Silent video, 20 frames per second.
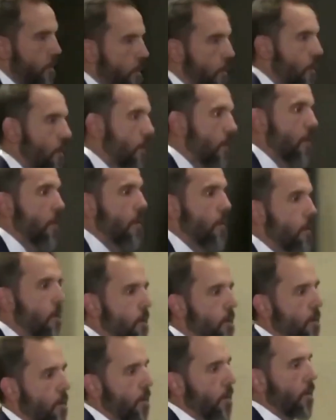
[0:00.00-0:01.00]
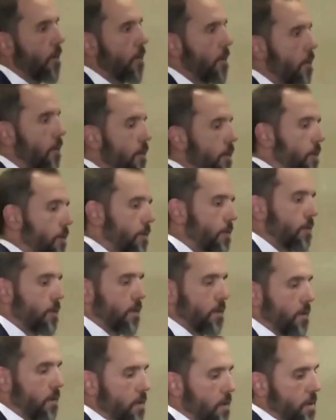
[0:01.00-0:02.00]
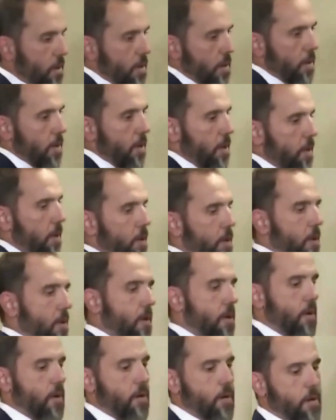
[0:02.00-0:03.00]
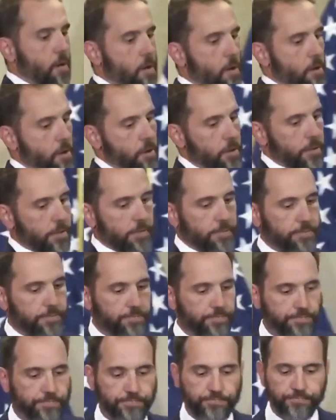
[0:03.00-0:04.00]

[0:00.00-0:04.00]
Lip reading: prosecution. Arguments at the Supreme